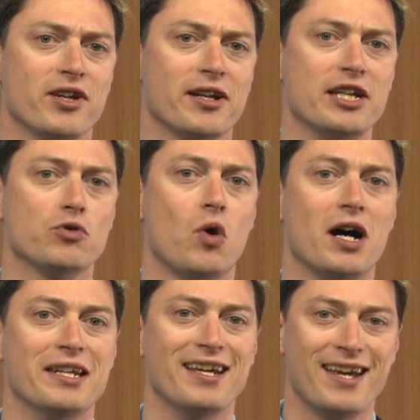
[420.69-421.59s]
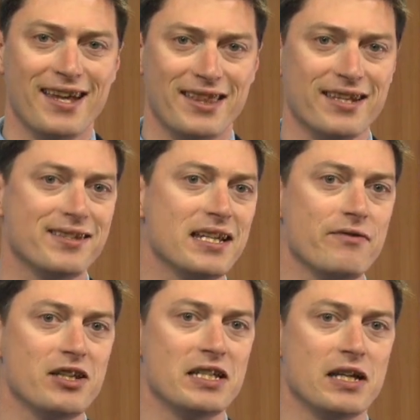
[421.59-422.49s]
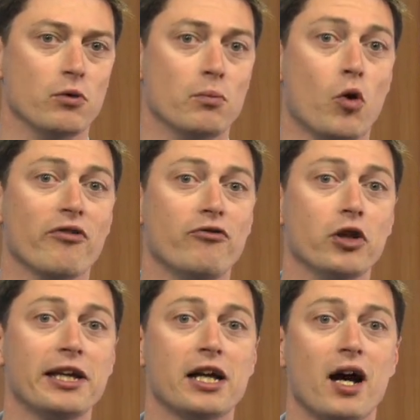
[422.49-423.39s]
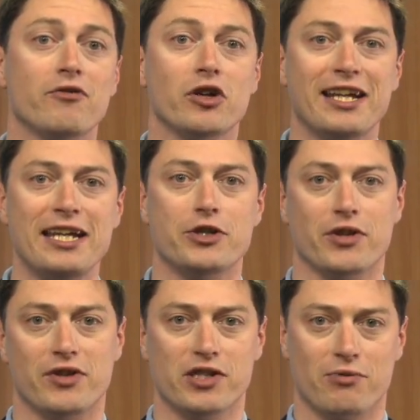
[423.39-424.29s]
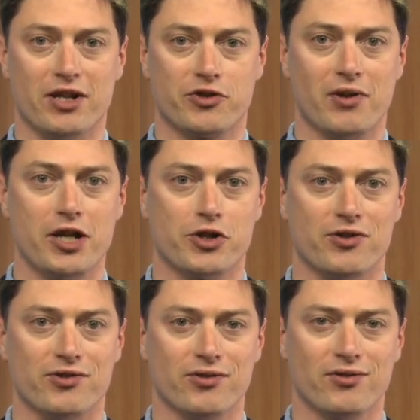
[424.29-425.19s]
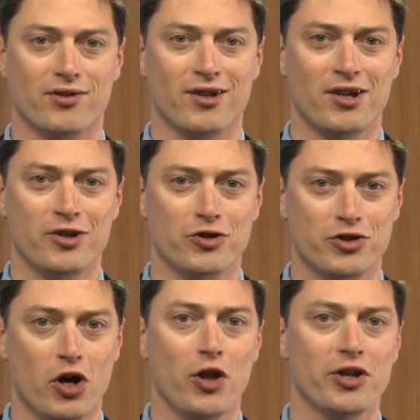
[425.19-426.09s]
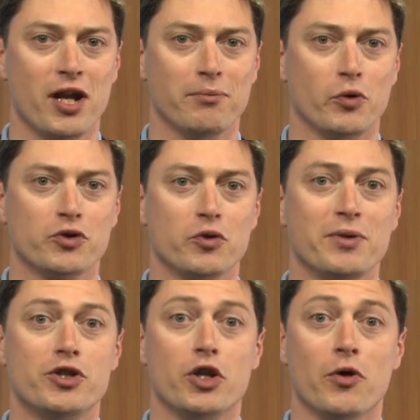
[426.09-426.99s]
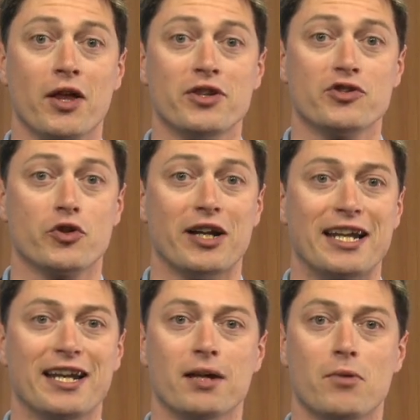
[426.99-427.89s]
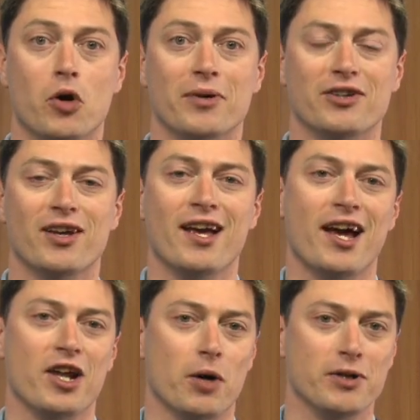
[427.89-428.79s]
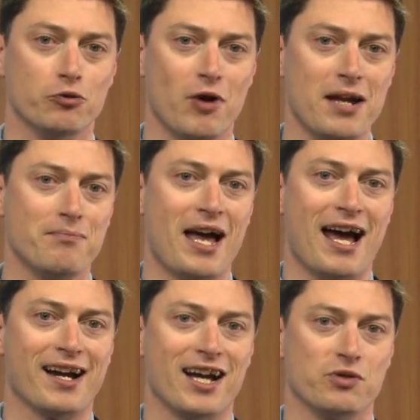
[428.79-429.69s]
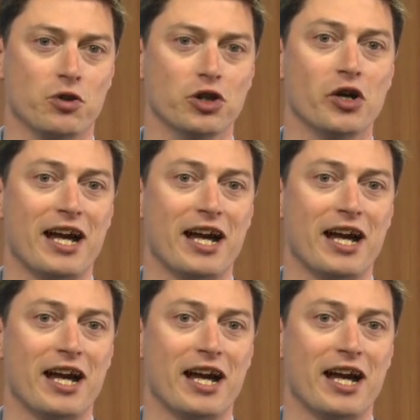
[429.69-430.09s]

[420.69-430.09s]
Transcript: on each one, this D V D will more fully cover each of these restorations. Just call the number which will be shown on the screen in a moment, and I'll be right back as we'll look